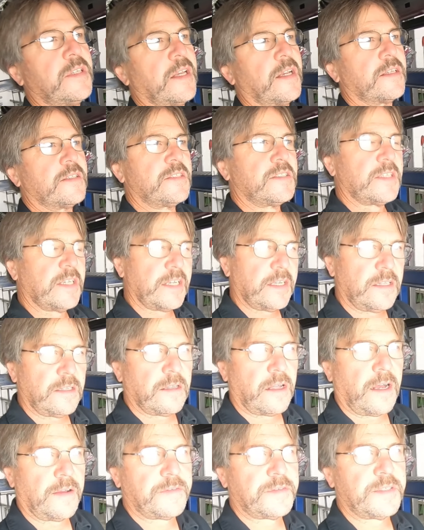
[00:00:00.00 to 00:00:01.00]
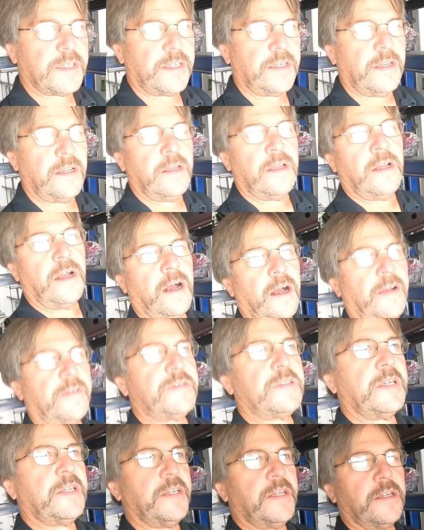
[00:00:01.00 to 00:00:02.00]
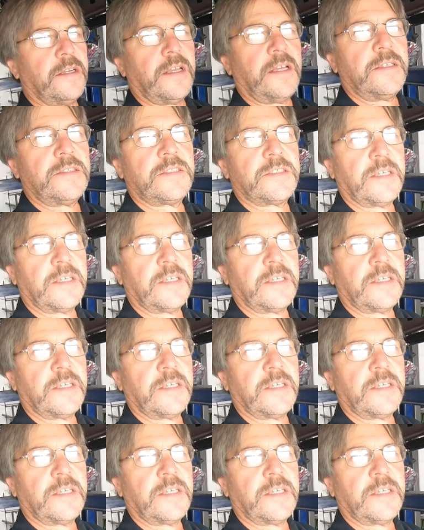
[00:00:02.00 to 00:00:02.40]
take single offset inlet,